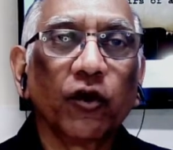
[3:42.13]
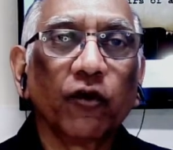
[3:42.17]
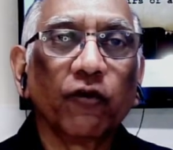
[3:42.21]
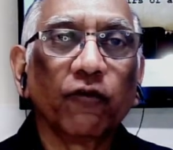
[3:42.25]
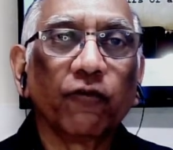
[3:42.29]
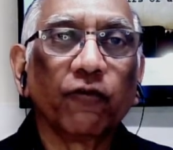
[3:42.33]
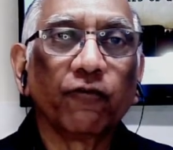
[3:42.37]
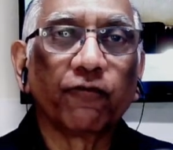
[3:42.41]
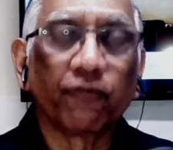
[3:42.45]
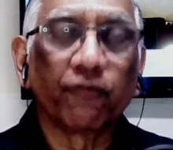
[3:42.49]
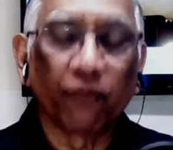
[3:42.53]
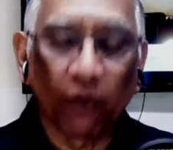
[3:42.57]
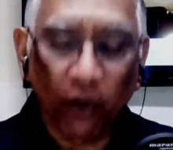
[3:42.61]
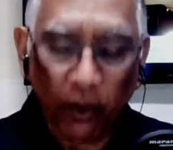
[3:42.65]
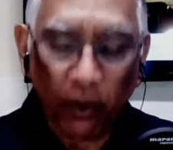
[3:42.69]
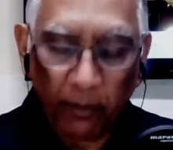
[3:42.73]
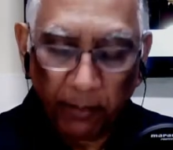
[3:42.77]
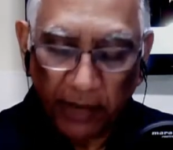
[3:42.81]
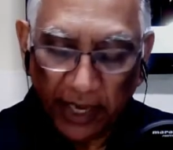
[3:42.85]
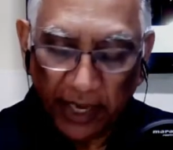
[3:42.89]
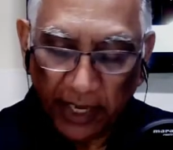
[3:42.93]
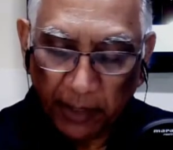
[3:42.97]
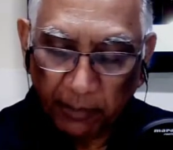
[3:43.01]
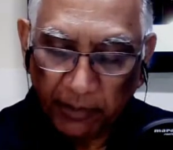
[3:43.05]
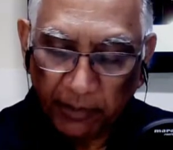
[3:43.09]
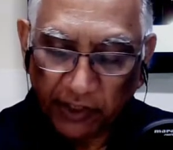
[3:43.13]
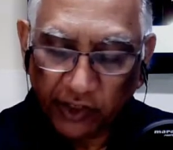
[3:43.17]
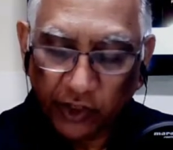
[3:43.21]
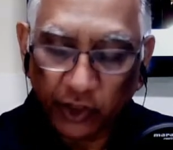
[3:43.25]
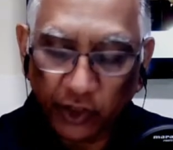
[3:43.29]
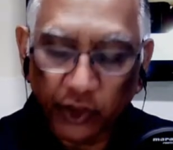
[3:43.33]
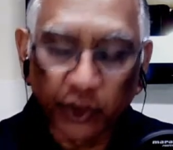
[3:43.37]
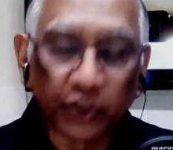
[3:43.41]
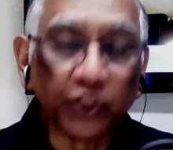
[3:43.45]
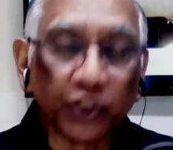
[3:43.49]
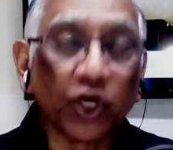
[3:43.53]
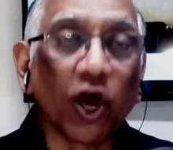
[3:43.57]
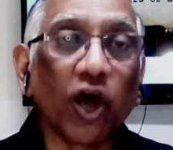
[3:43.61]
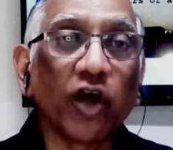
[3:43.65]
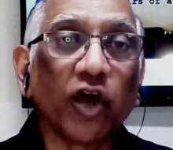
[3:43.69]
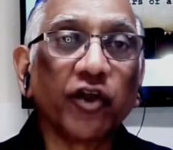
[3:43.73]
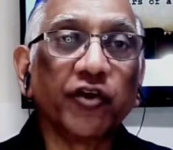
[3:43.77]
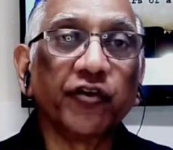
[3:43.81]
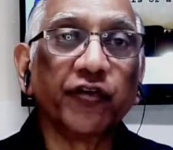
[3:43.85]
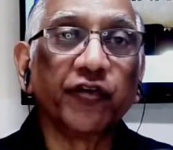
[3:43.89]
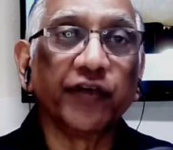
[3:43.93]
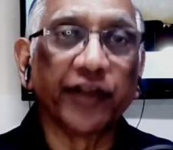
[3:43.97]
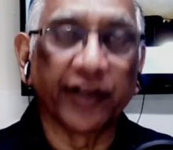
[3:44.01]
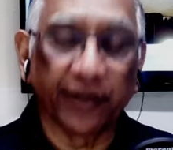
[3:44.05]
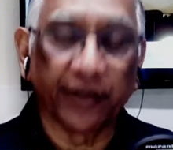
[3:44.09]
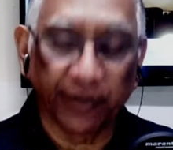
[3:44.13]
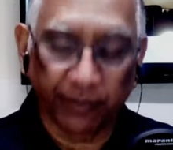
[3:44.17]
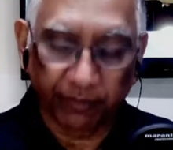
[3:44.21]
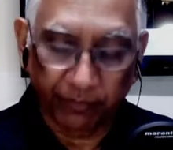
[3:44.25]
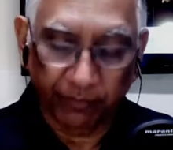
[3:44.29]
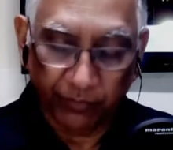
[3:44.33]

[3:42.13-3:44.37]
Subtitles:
from a Mr. John Dreher.